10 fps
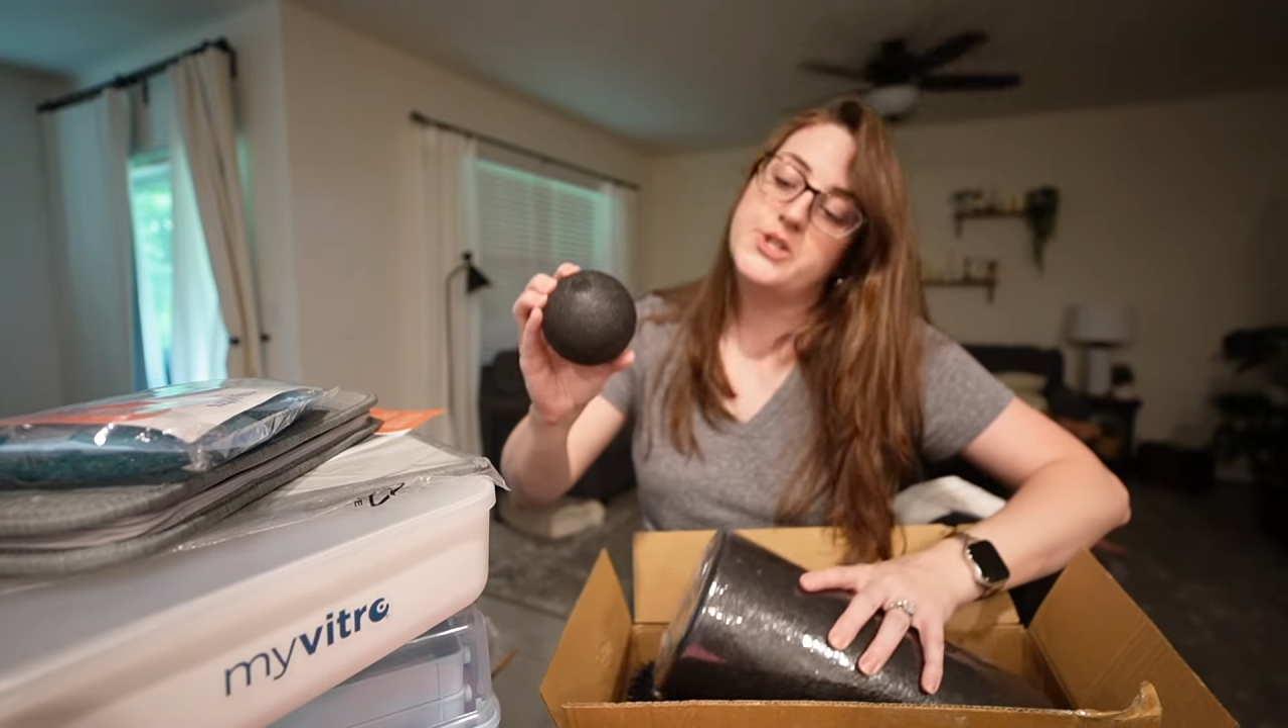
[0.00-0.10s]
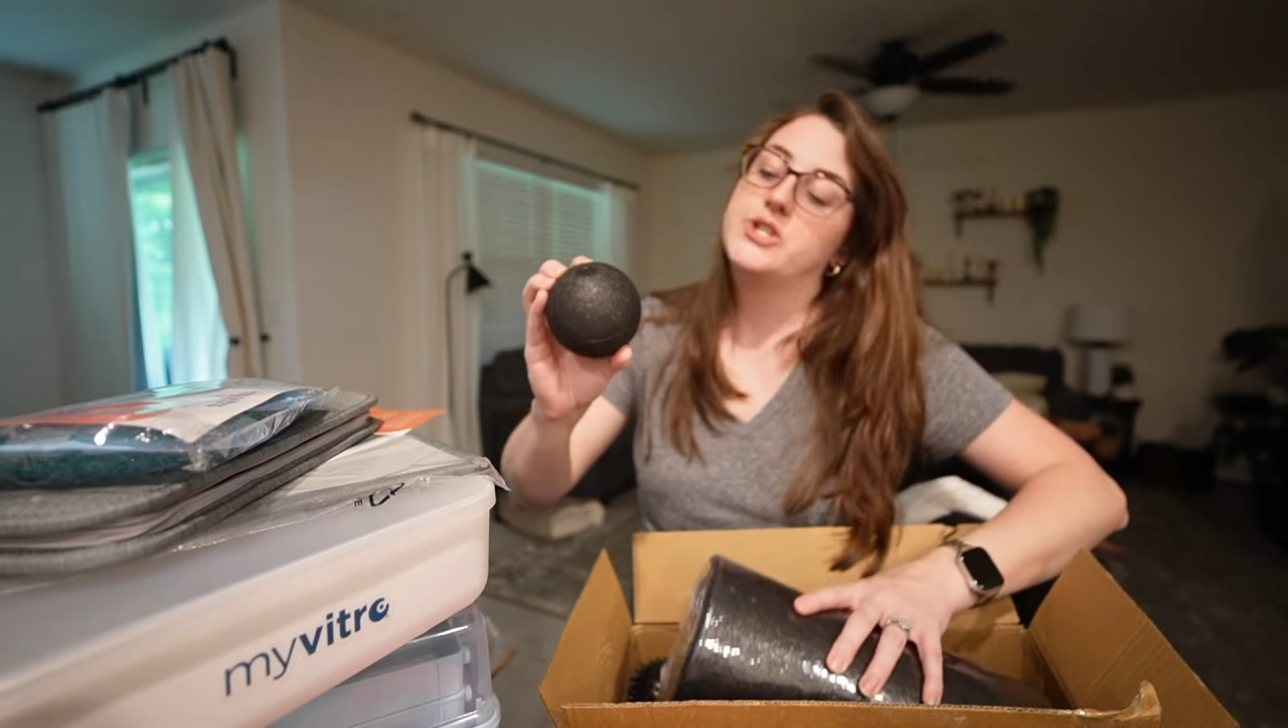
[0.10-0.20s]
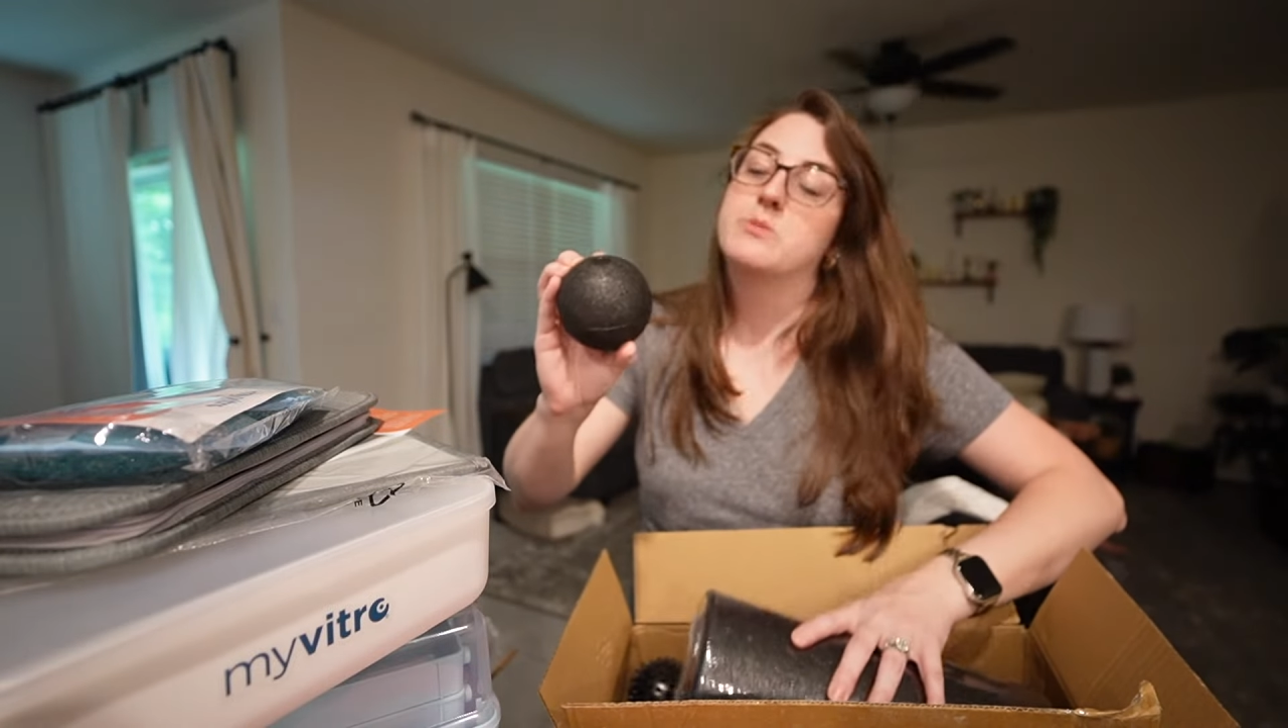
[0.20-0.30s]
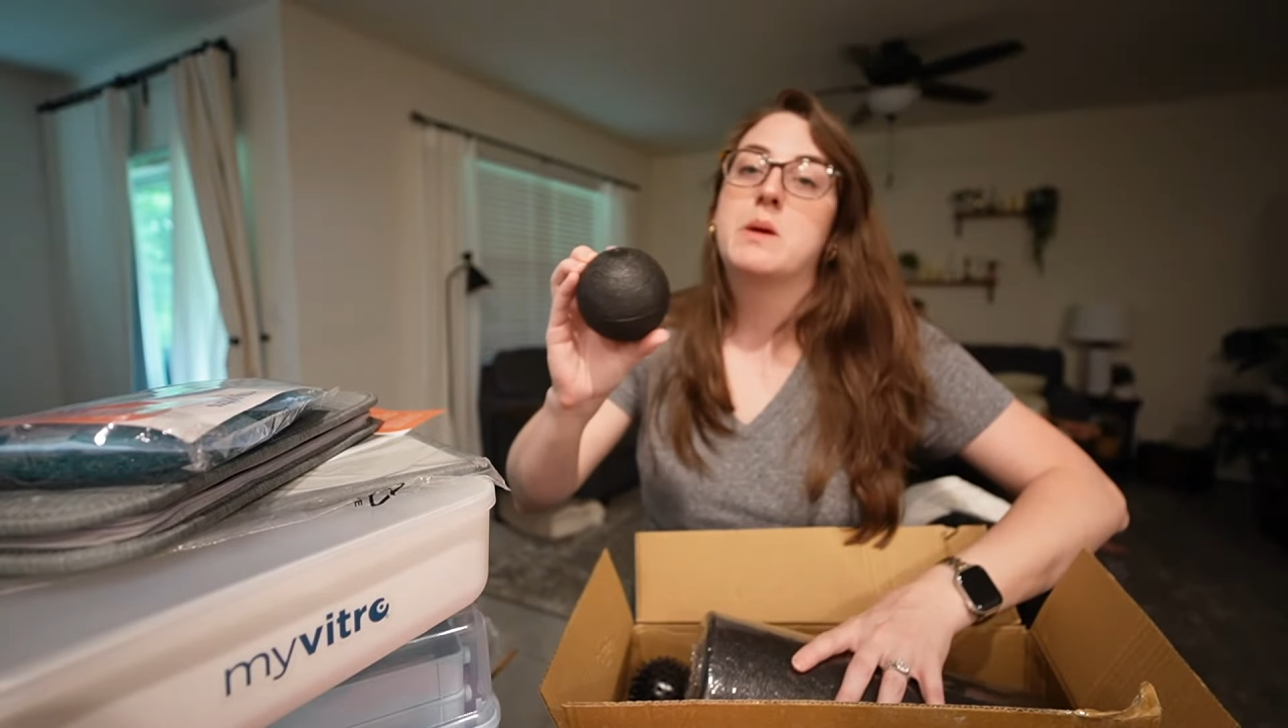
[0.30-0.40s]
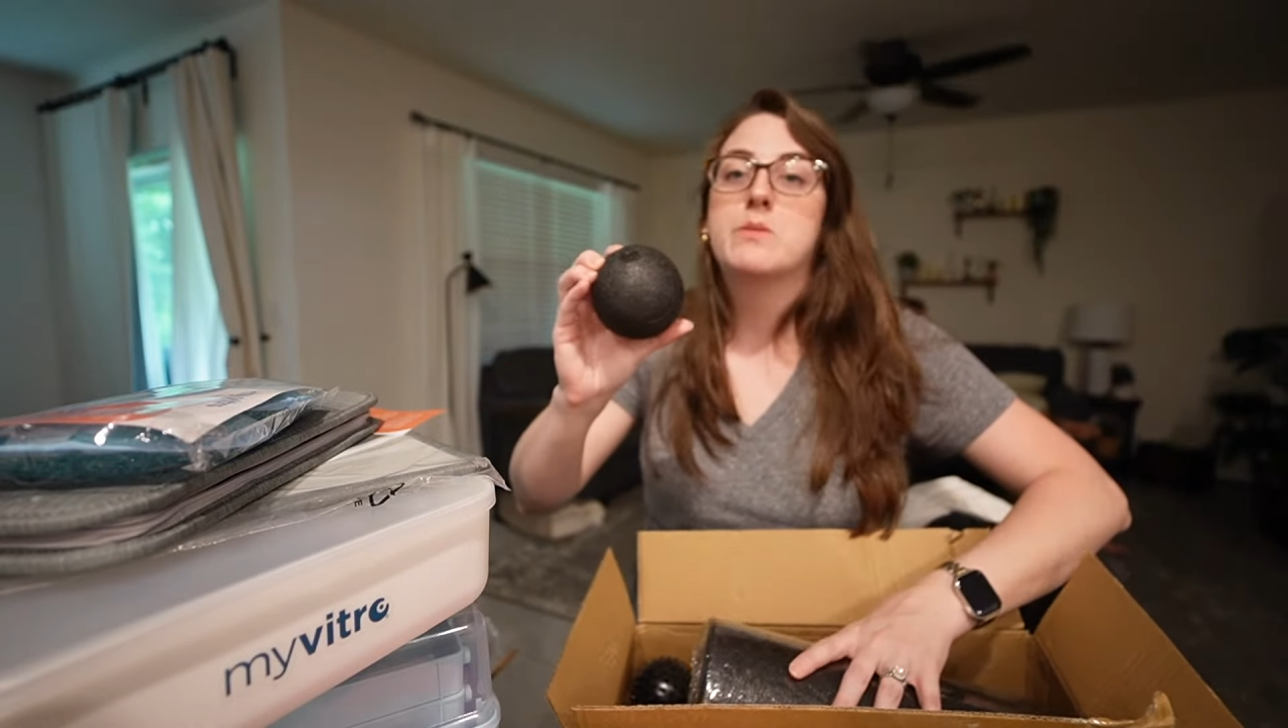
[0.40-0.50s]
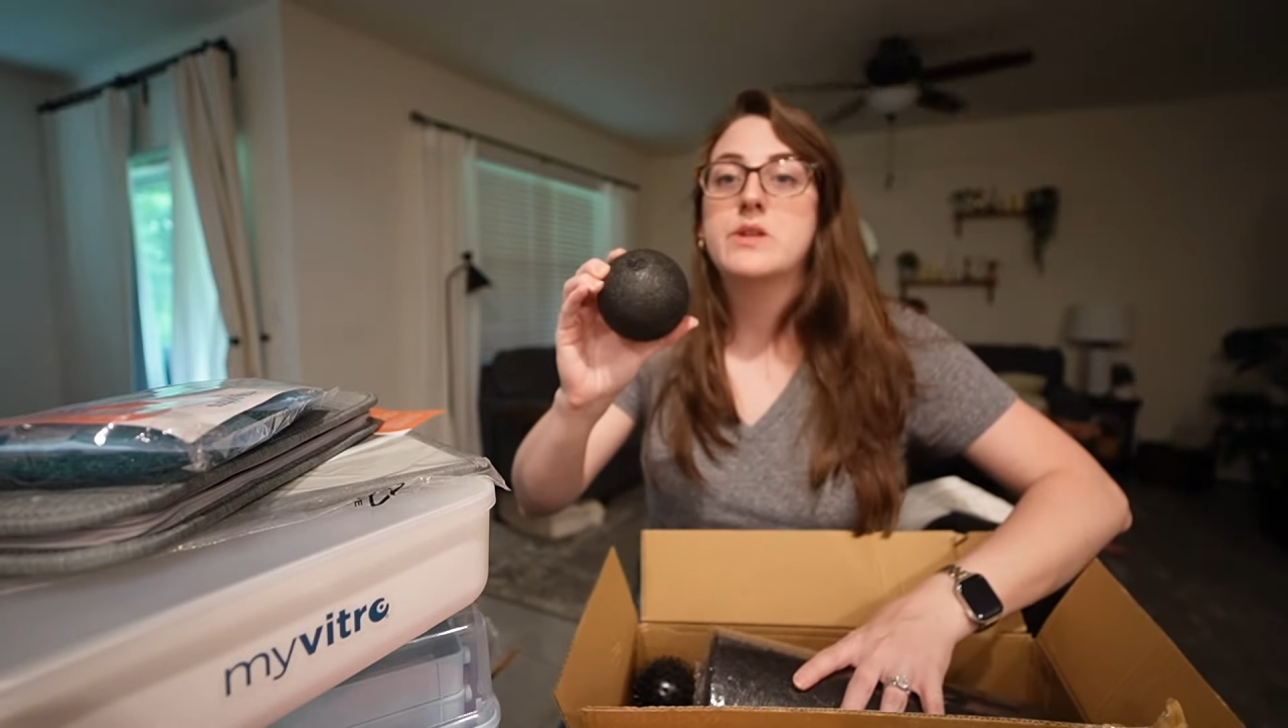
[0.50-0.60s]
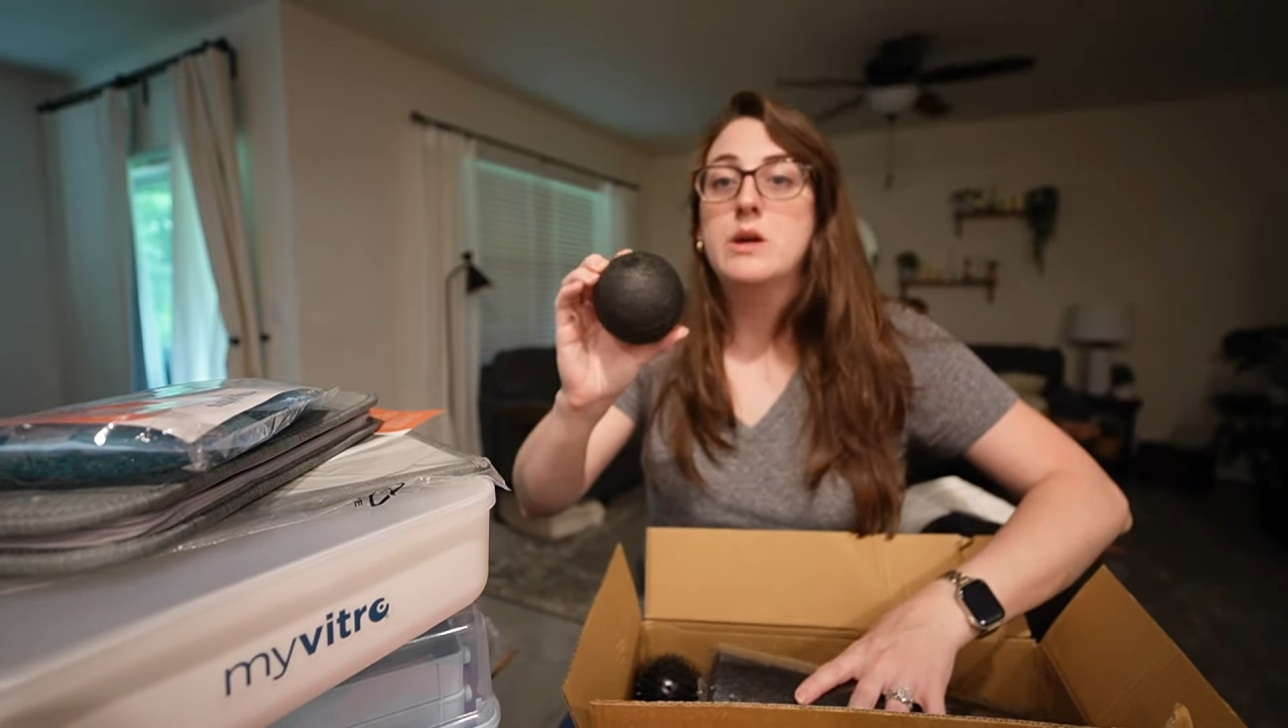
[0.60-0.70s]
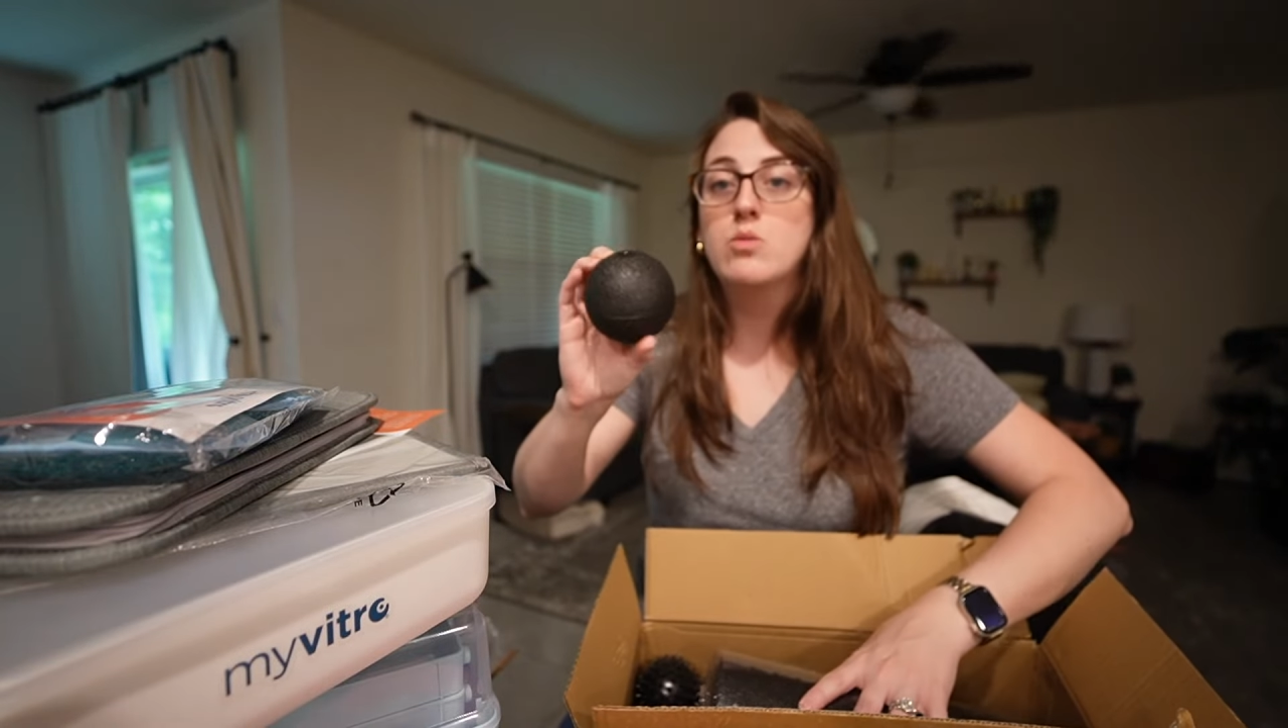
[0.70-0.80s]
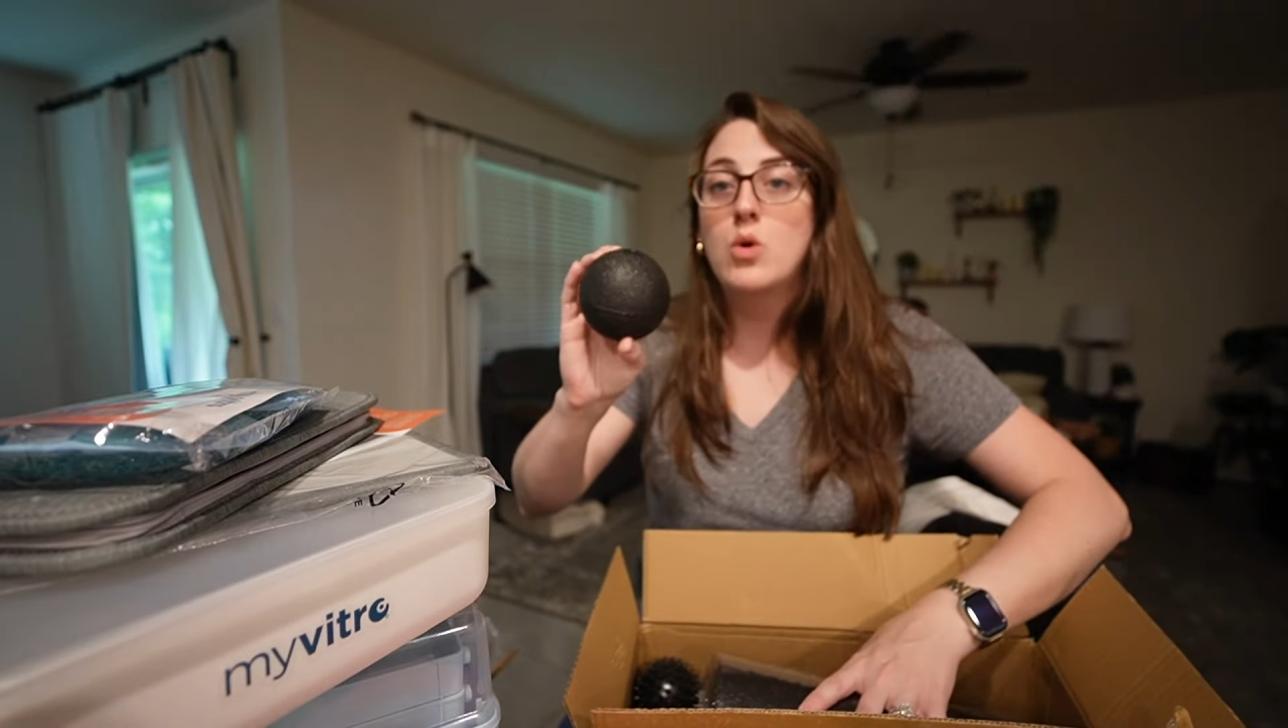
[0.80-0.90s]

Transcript: to just be able to like